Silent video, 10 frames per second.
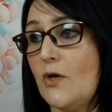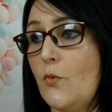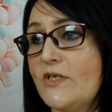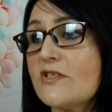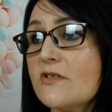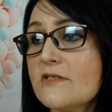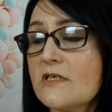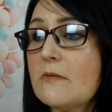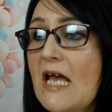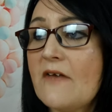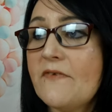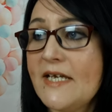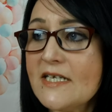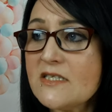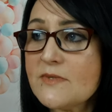couldn't stop
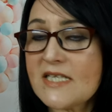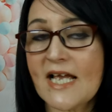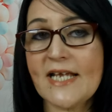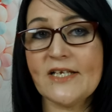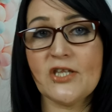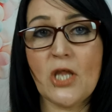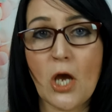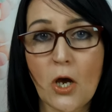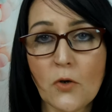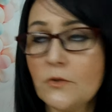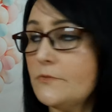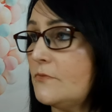laughing, because it was like, no,